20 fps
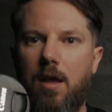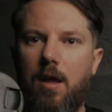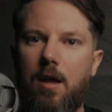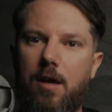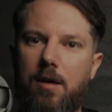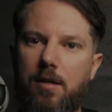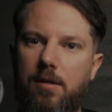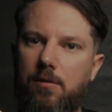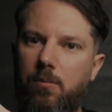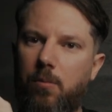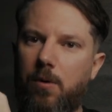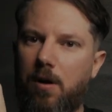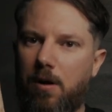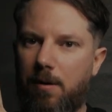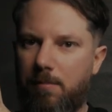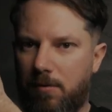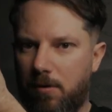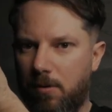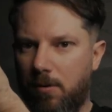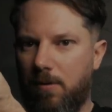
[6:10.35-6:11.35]
and when
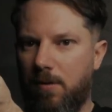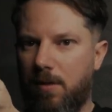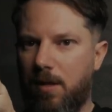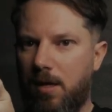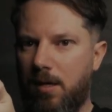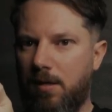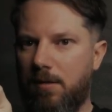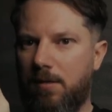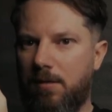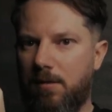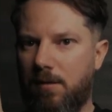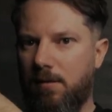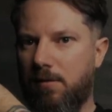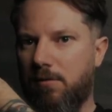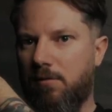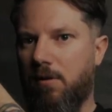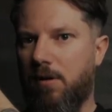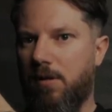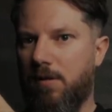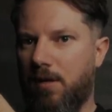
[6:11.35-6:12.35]
I'm doing this,
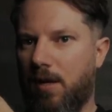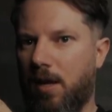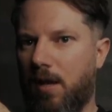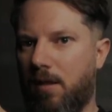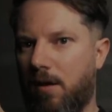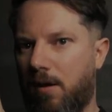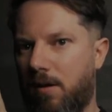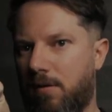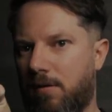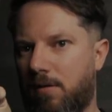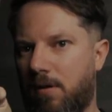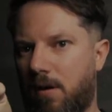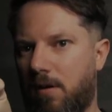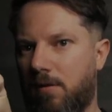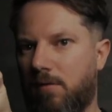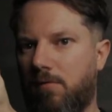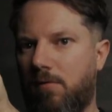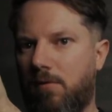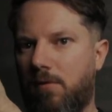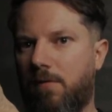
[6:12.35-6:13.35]
trying to get those
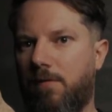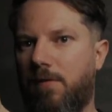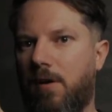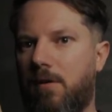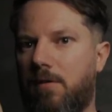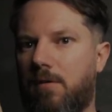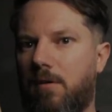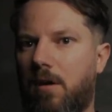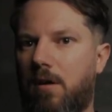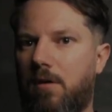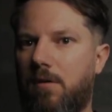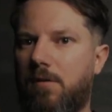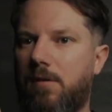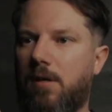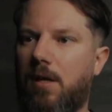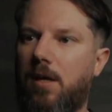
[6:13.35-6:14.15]
dance floor photos,